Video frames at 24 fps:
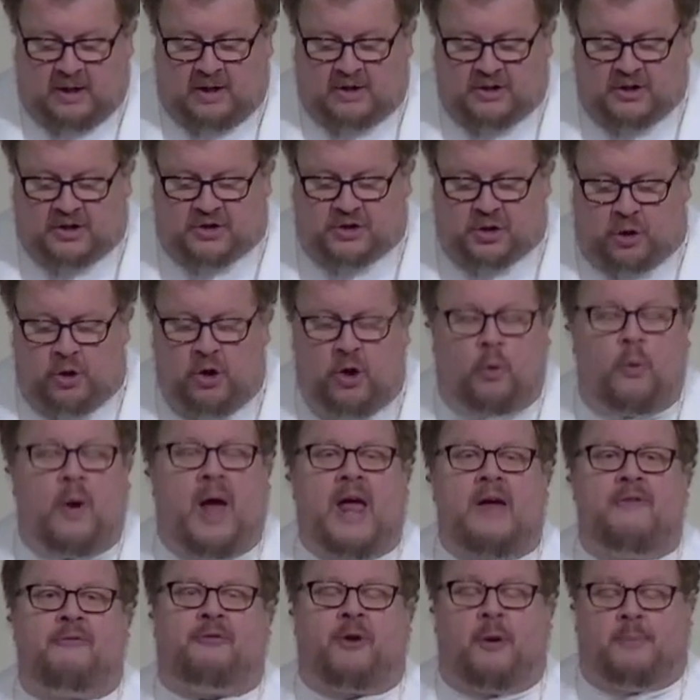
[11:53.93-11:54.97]
to turn
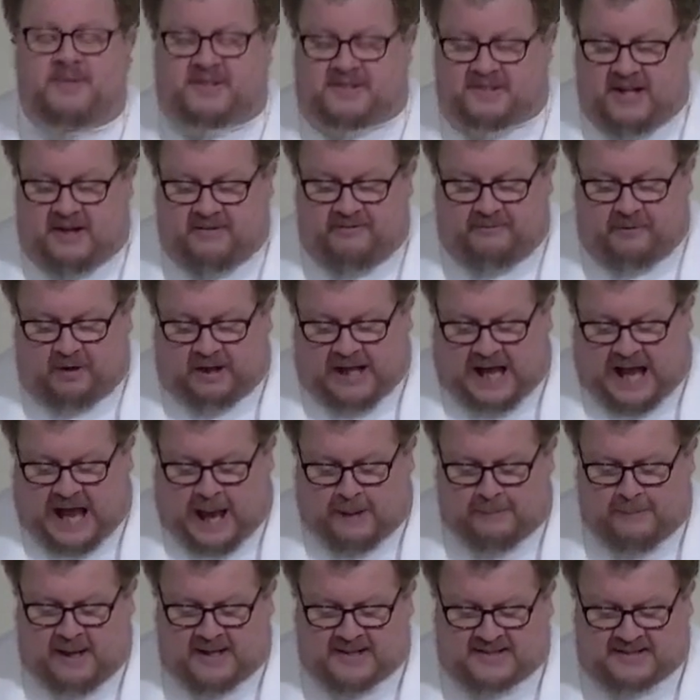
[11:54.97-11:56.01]
away from sinful
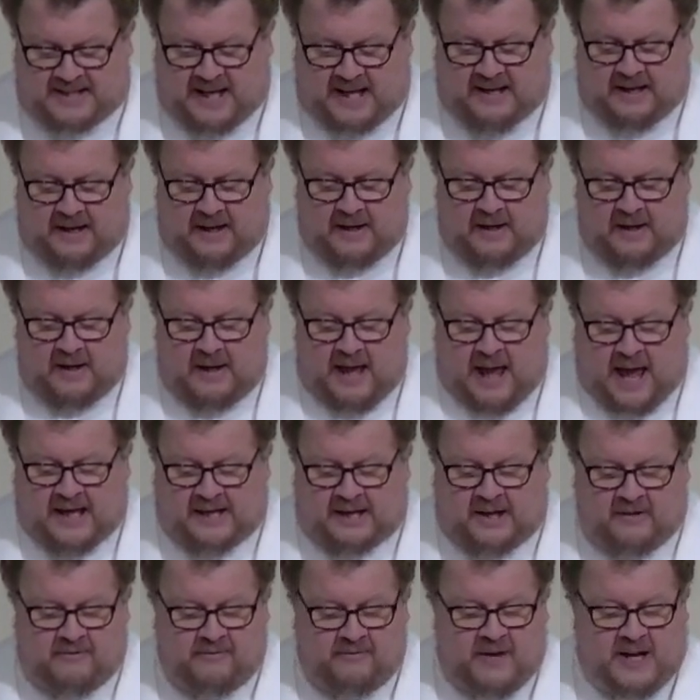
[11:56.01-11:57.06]
habits and
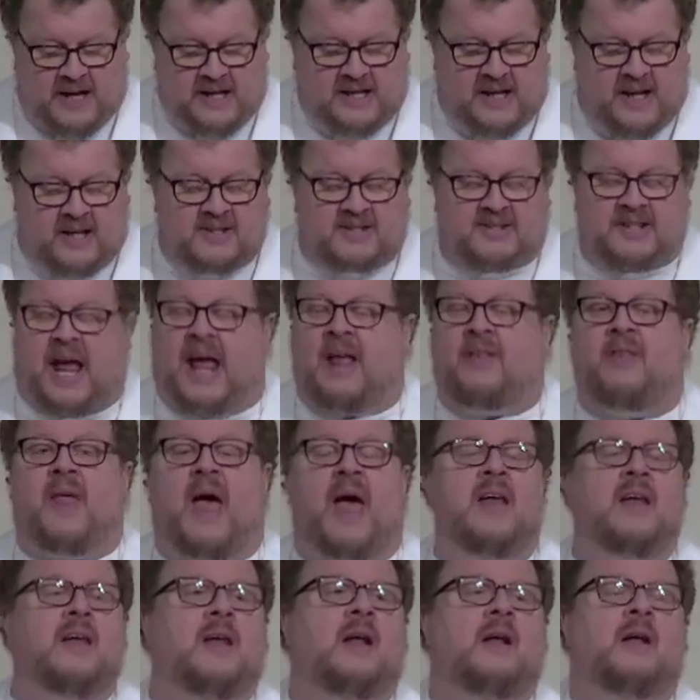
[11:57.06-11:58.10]
convenience, and
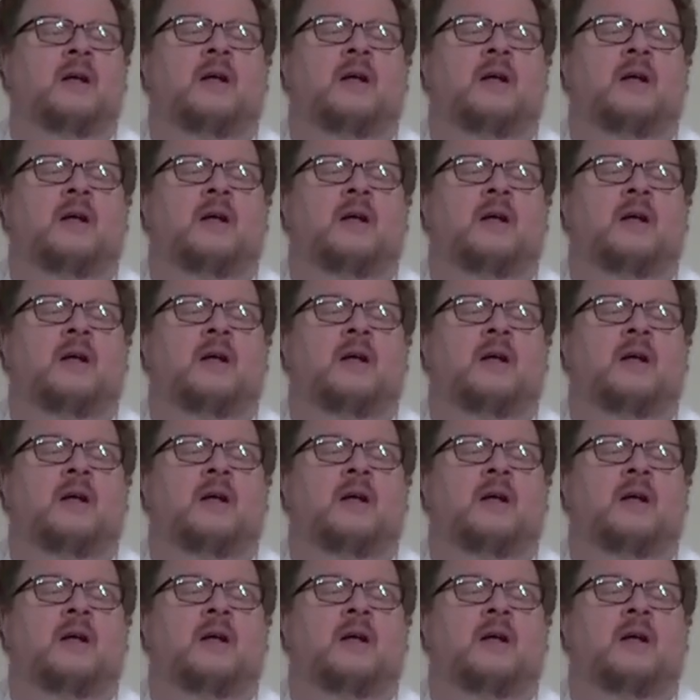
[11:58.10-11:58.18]
then